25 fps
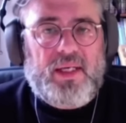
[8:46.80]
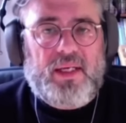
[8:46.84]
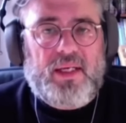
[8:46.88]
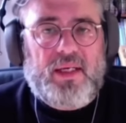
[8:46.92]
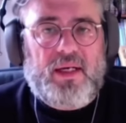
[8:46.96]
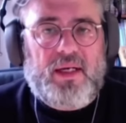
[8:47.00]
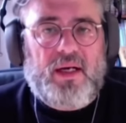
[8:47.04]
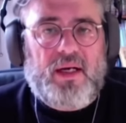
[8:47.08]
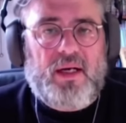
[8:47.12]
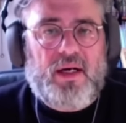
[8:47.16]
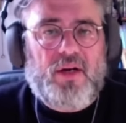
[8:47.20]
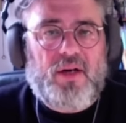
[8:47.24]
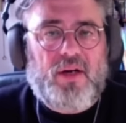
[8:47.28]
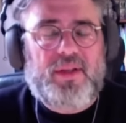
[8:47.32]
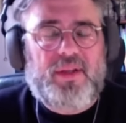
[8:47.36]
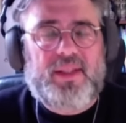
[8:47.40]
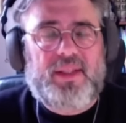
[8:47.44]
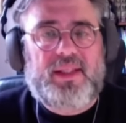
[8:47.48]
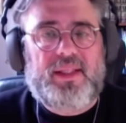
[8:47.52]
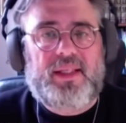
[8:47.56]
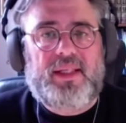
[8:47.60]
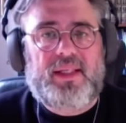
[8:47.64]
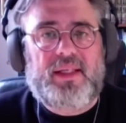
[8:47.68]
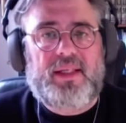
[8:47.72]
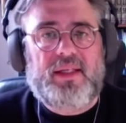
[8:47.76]
uh, are
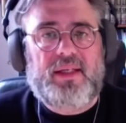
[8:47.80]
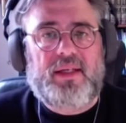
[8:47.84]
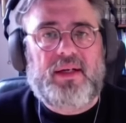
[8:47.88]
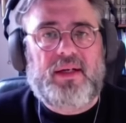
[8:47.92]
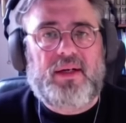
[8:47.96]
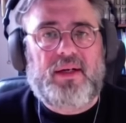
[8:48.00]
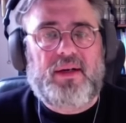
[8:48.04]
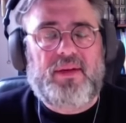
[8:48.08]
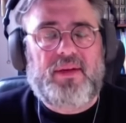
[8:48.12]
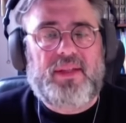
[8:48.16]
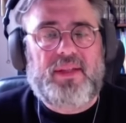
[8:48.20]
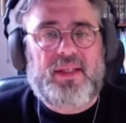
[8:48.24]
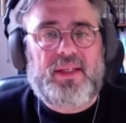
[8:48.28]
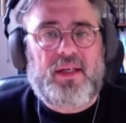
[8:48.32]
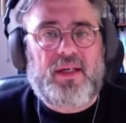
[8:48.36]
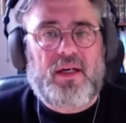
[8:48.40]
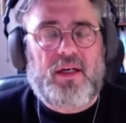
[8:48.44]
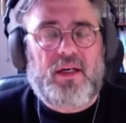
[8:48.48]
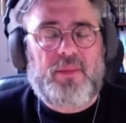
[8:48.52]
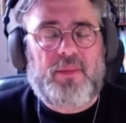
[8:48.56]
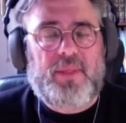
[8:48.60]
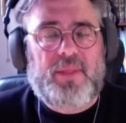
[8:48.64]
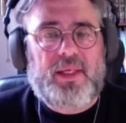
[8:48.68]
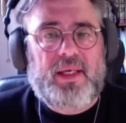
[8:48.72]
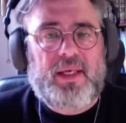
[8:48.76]
in the uh, are in the
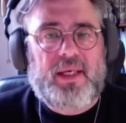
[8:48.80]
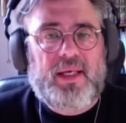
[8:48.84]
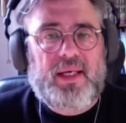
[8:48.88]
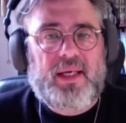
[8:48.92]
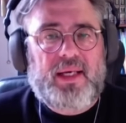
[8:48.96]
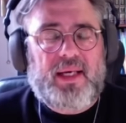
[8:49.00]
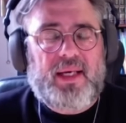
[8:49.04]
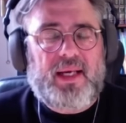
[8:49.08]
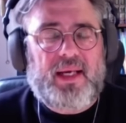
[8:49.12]
army.